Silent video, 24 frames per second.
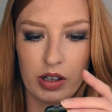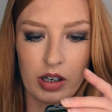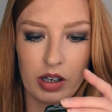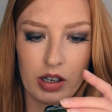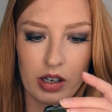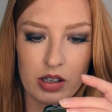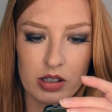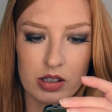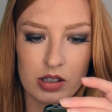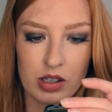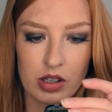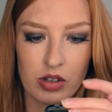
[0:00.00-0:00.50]

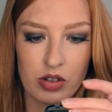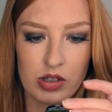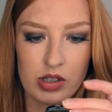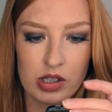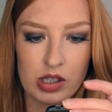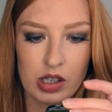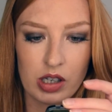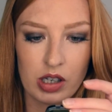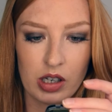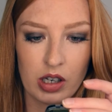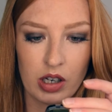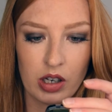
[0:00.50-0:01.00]
that's how you
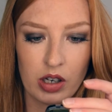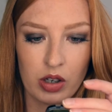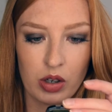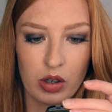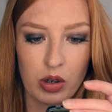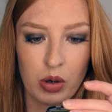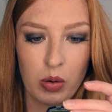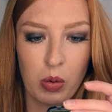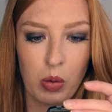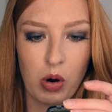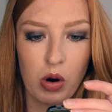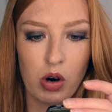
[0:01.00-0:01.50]
say it, in
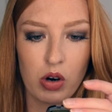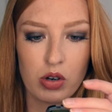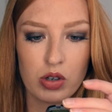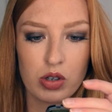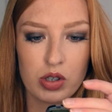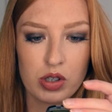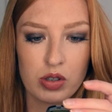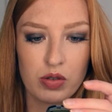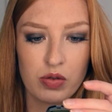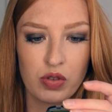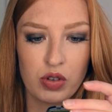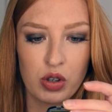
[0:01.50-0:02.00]

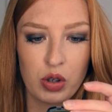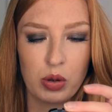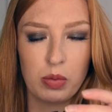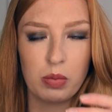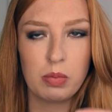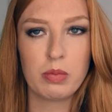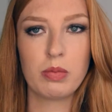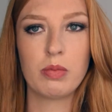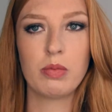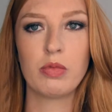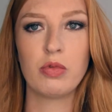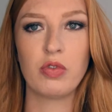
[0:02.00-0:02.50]
Quartz
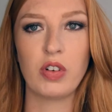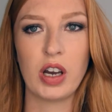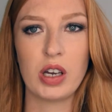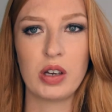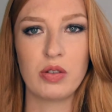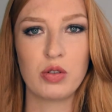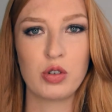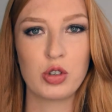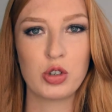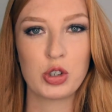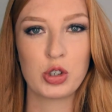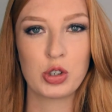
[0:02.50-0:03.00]
Fume
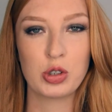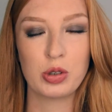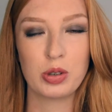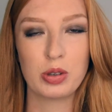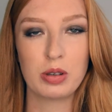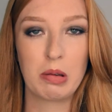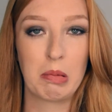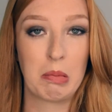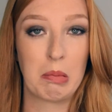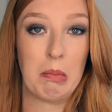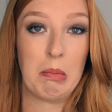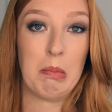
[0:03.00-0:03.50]

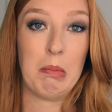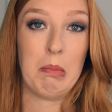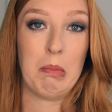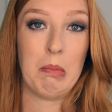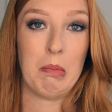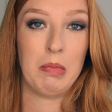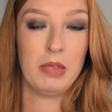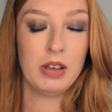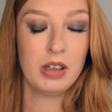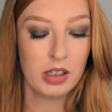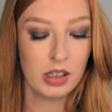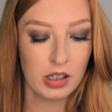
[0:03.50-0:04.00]
502.
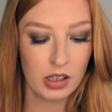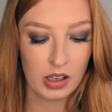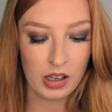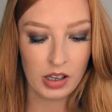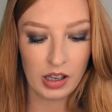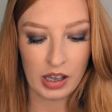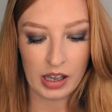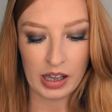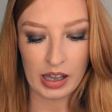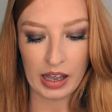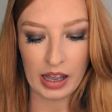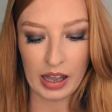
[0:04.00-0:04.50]

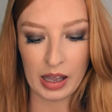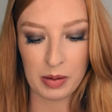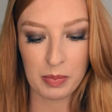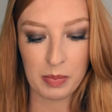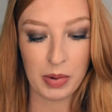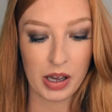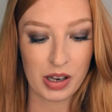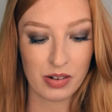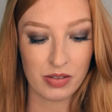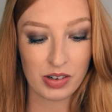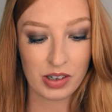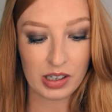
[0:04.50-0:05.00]
But
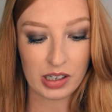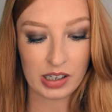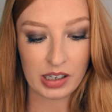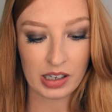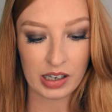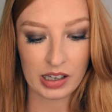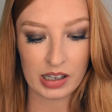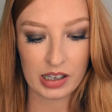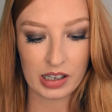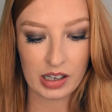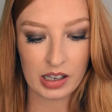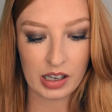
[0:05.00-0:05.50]
I really
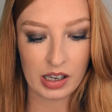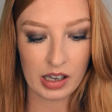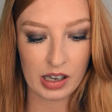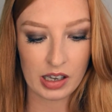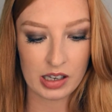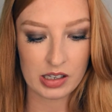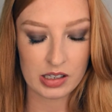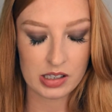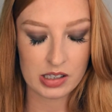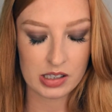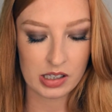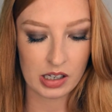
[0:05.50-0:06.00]
like it.
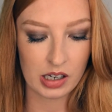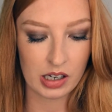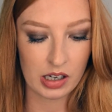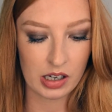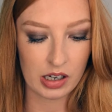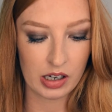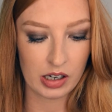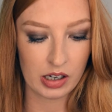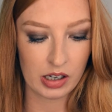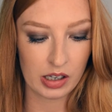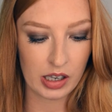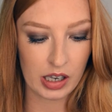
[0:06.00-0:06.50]
It's
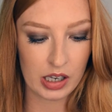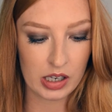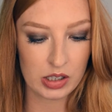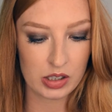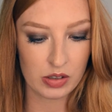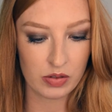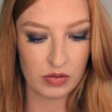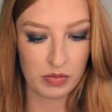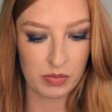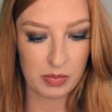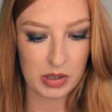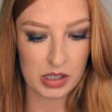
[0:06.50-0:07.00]
a kind
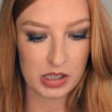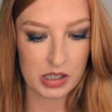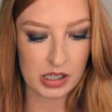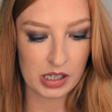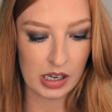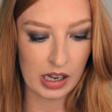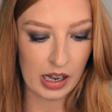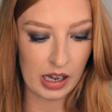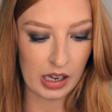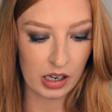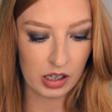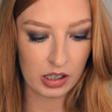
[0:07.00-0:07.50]
of
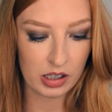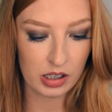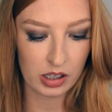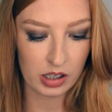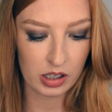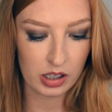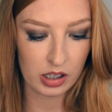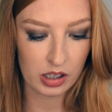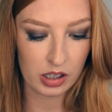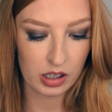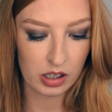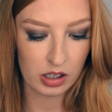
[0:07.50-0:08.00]

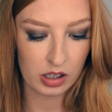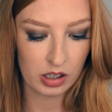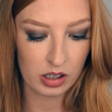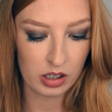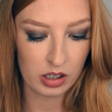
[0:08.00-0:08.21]
metallic